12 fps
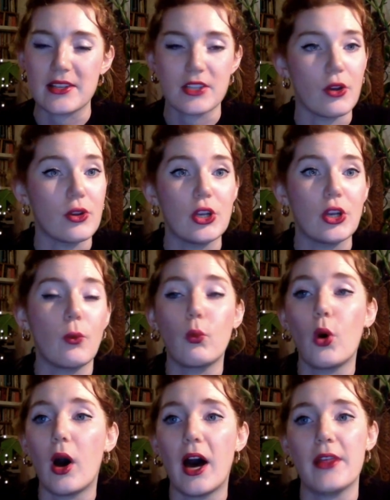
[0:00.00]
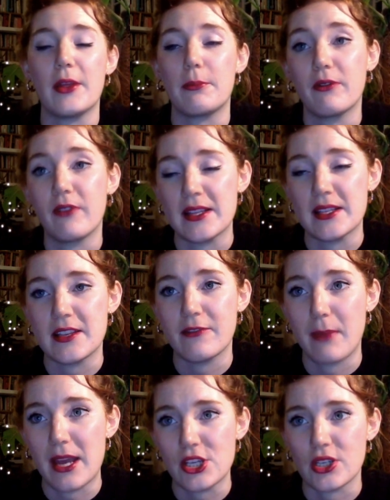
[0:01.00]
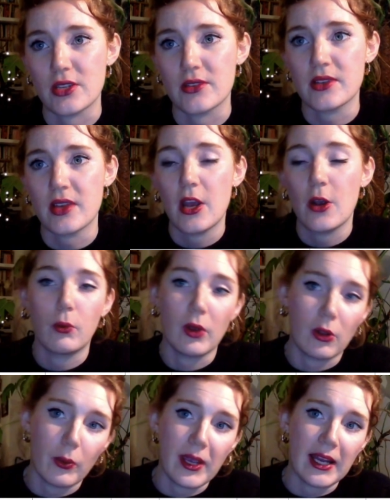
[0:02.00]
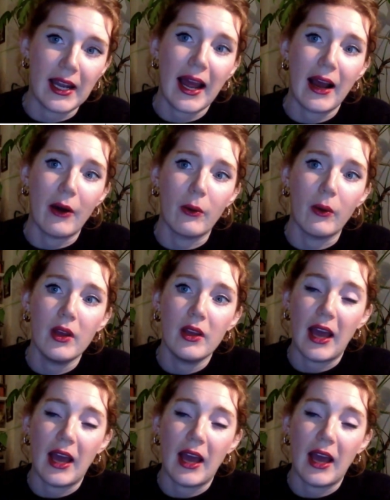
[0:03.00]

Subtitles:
So, what other preventative measures will we allow,